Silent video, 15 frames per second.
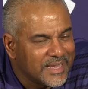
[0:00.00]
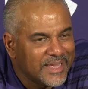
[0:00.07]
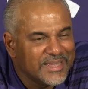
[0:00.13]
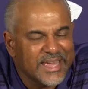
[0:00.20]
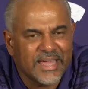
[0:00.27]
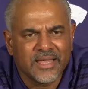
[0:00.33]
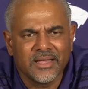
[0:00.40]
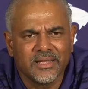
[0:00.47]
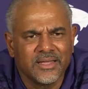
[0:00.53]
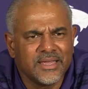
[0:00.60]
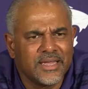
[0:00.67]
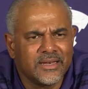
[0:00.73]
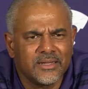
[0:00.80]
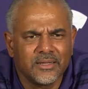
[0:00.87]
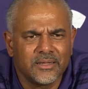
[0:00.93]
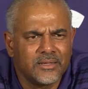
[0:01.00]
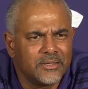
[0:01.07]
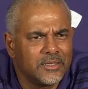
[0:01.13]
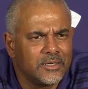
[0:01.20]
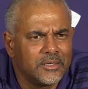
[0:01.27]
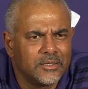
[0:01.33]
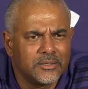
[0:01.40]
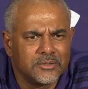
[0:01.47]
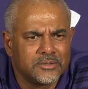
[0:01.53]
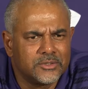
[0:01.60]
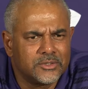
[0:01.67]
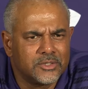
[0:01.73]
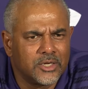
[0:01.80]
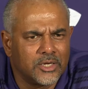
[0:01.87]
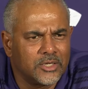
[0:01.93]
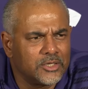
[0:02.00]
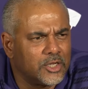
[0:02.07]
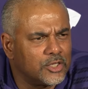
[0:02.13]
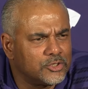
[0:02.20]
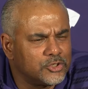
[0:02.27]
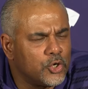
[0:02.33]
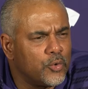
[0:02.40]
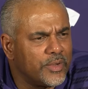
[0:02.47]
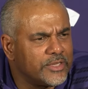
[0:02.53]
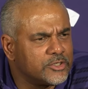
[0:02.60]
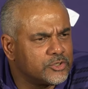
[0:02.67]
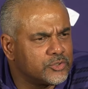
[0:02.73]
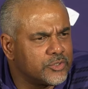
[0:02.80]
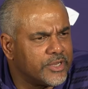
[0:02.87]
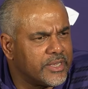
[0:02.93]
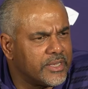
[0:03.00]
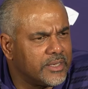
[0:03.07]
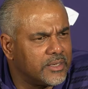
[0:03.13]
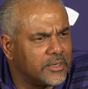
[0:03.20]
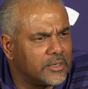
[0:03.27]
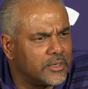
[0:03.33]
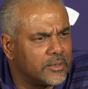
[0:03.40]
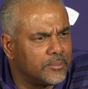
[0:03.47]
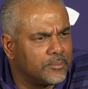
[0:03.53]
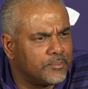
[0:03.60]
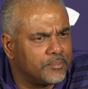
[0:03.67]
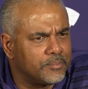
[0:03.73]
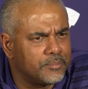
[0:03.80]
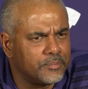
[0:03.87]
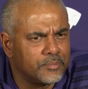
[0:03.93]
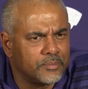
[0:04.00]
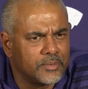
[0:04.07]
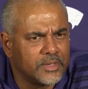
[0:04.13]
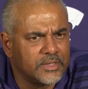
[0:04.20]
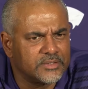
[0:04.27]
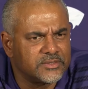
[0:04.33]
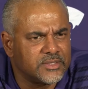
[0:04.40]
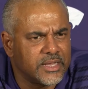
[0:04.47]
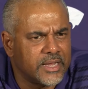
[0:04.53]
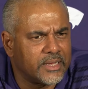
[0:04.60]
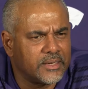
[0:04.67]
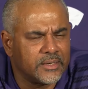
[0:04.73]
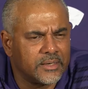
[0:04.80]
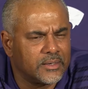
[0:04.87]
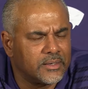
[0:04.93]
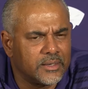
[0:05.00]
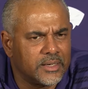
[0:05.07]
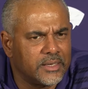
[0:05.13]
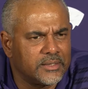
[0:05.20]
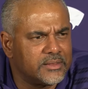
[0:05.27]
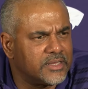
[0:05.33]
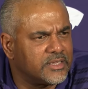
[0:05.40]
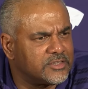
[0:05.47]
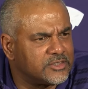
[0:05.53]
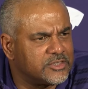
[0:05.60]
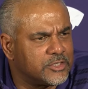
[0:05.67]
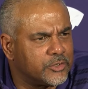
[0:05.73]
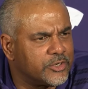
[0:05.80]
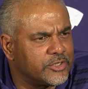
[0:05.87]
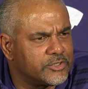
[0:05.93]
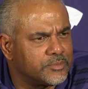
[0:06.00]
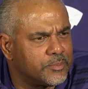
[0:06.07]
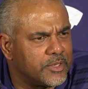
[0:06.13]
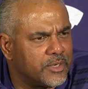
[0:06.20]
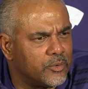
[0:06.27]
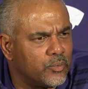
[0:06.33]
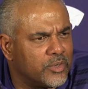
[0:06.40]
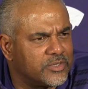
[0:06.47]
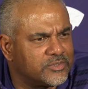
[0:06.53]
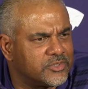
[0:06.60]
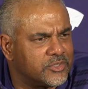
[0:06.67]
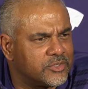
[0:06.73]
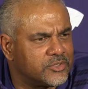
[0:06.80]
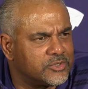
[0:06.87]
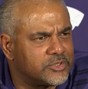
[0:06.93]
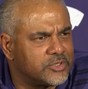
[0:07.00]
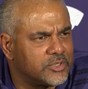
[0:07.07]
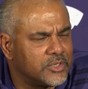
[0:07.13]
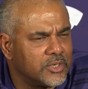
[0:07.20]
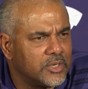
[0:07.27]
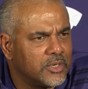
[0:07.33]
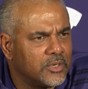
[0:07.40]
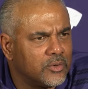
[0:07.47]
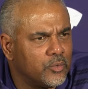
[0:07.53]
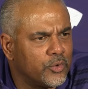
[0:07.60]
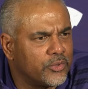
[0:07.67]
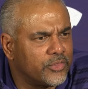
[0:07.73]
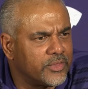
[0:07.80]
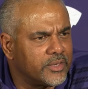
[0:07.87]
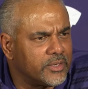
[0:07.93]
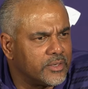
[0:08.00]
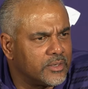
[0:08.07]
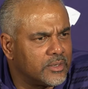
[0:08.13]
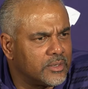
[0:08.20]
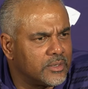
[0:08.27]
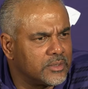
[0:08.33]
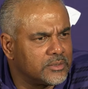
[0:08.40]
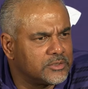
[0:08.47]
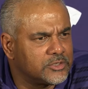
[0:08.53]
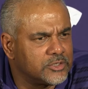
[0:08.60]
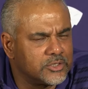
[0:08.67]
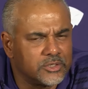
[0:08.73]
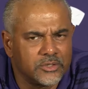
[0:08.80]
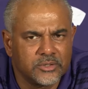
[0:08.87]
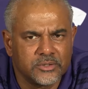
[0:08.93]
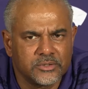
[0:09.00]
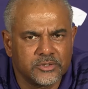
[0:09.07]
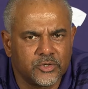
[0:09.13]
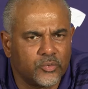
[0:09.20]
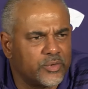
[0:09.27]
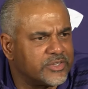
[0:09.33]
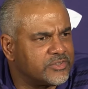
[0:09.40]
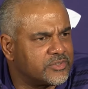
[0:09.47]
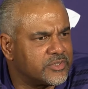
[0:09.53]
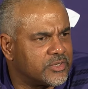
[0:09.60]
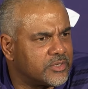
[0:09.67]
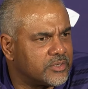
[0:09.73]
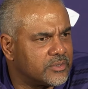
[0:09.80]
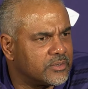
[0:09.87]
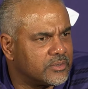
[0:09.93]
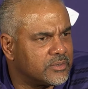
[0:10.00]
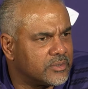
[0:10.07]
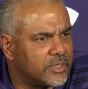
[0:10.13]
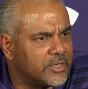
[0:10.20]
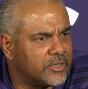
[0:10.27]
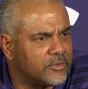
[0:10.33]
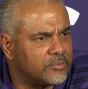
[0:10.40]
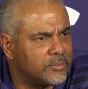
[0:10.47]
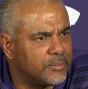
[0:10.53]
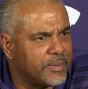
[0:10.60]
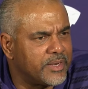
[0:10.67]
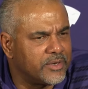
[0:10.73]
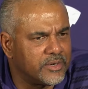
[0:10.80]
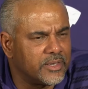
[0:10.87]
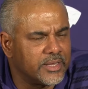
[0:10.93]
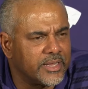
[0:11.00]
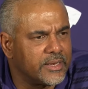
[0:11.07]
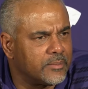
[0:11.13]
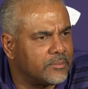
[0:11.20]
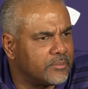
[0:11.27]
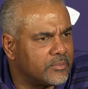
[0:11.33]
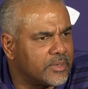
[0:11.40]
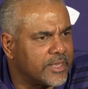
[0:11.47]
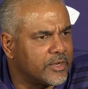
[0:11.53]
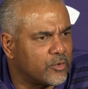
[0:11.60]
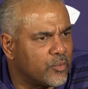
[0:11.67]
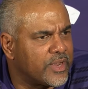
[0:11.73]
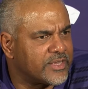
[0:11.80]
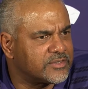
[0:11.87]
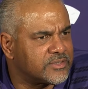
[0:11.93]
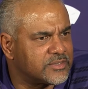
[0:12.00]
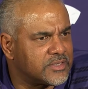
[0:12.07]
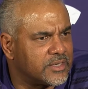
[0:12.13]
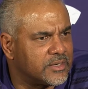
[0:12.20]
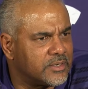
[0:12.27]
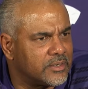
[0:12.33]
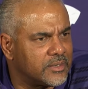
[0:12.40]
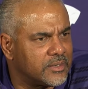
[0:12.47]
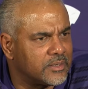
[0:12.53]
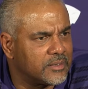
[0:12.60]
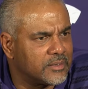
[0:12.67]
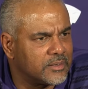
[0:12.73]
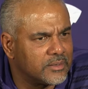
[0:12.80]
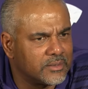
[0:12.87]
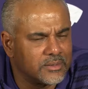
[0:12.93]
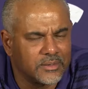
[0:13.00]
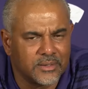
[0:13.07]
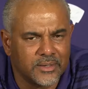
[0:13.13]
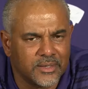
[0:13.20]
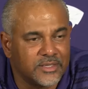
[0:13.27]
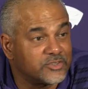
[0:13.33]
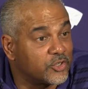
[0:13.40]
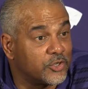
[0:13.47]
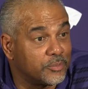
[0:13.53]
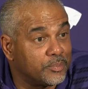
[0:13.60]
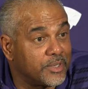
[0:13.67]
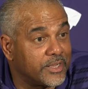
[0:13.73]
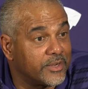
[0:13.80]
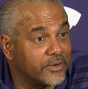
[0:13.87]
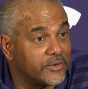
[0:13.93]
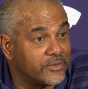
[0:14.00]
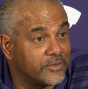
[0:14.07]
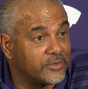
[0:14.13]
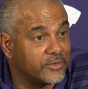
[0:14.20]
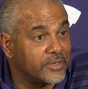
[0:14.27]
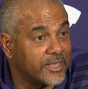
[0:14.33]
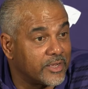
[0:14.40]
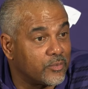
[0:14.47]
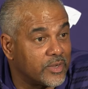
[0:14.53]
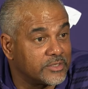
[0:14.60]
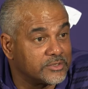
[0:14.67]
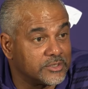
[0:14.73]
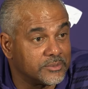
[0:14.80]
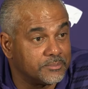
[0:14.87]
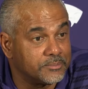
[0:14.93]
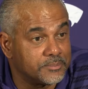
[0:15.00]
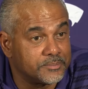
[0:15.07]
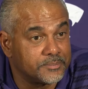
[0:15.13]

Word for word: Yeah, uh, he had a little uh, a toe injury. Um, it's not anything serious, but it wasn't worth it uh, to to risk. It's better to let him like rest, and uh, uh, he's a good player. You're gonna like watching him.